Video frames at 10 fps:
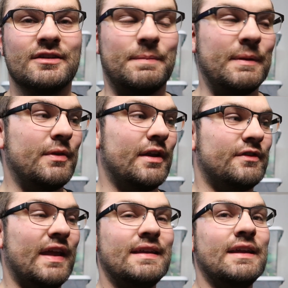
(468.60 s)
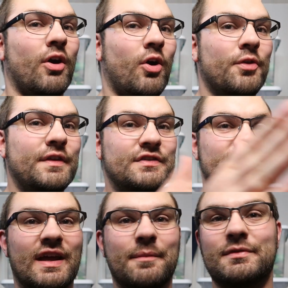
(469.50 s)
the people that are taking all these
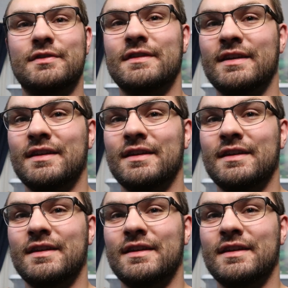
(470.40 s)
steps